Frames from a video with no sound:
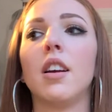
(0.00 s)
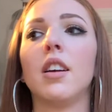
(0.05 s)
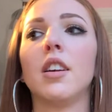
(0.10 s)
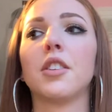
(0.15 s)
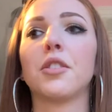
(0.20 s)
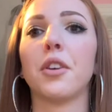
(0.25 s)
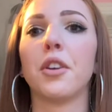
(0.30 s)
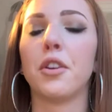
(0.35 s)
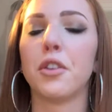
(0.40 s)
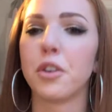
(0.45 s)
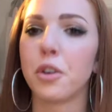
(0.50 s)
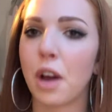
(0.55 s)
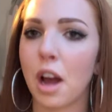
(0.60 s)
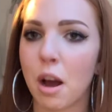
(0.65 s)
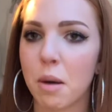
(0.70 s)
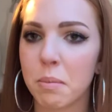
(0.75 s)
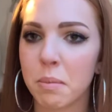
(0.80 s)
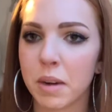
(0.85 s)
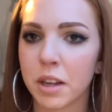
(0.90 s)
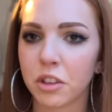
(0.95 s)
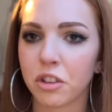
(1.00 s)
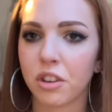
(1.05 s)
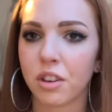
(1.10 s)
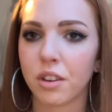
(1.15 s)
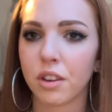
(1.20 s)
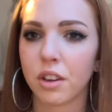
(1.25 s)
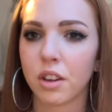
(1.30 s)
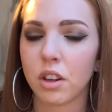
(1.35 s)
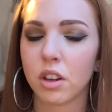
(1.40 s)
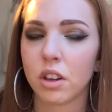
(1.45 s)
So I don't know how much
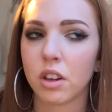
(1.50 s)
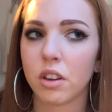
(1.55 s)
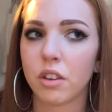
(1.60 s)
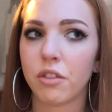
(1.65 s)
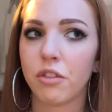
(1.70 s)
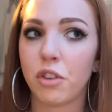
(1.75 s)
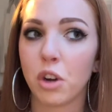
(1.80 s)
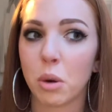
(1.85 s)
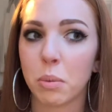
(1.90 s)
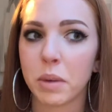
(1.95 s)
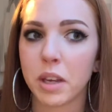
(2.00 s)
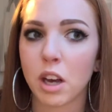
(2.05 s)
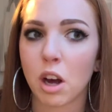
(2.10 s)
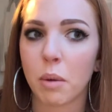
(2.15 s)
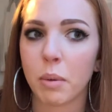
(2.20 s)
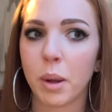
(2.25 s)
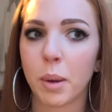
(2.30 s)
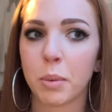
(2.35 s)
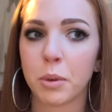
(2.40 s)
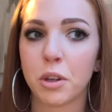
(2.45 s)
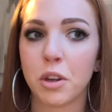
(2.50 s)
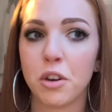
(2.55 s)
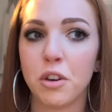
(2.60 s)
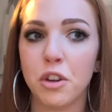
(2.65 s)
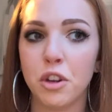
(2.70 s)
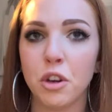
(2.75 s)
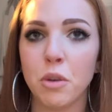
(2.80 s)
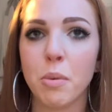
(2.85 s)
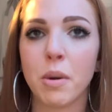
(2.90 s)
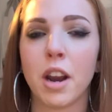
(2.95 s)
filming I'll be able to
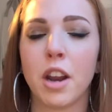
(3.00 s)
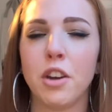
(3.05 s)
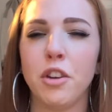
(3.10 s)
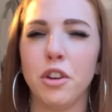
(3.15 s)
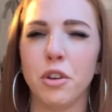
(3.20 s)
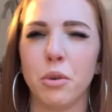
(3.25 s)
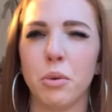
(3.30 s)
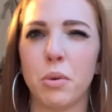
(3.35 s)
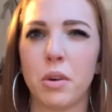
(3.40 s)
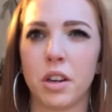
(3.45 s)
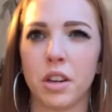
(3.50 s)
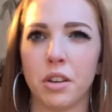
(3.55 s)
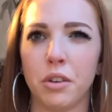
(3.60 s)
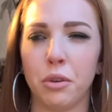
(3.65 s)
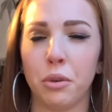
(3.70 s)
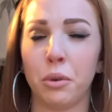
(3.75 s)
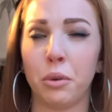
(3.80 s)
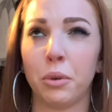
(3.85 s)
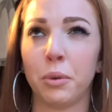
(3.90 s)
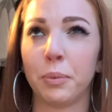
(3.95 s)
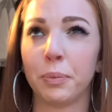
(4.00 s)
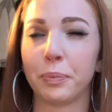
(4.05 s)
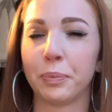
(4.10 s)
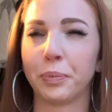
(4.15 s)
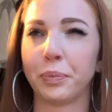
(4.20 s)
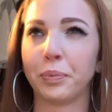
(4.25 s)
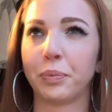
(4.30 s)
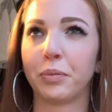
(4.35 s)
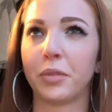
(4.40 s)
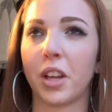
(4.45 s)
do, but I do want to
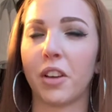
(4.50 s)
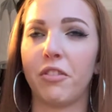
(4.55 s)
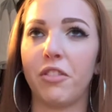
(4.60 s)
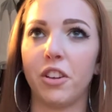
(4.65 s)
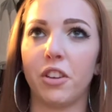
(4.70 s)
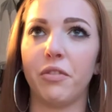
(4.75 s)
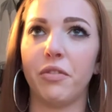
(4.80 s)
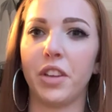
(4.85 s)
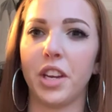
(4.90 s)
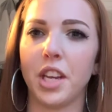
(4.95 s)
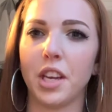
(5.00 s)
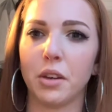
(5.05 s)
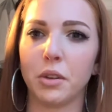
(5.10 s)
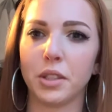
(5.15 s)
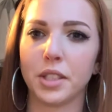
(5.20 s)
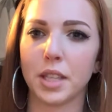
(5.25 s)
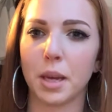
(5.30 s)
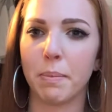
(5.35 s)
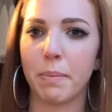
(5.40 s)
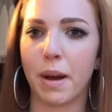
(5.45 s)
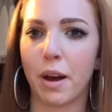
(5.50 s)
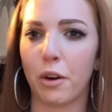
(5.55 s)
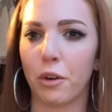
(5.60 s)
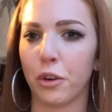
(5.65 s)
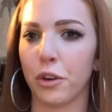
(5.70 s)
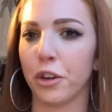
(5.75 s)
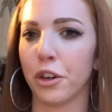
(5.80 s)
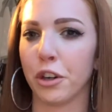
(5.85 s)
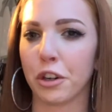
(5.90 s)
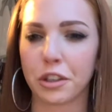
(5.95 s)
film videos about
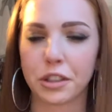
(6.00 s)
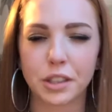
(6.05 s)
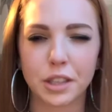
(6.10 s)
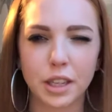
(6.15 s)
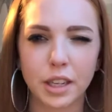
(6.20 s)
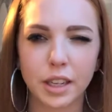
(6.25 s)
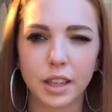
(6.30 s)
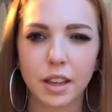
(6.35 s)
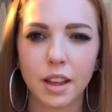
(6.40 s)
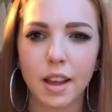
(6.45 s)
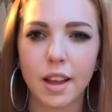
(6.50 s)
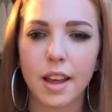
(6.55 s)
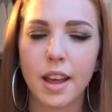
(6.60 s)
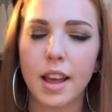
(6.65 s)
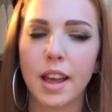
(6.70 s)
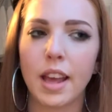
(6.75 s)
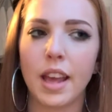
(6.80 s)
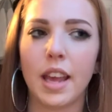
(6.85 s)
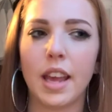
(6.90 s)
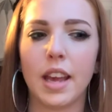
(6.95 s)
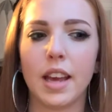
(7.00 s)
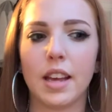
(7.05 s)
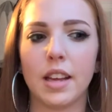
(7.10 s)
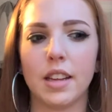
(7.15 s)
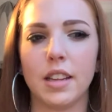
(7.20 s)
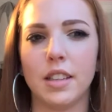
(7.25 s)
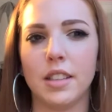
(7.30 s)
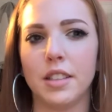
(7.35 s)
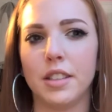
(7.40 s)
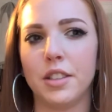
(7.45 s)
nursing
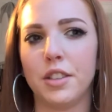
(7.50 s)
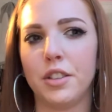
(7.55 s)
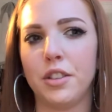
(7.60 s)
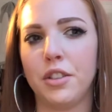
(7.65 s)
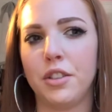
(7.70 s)
and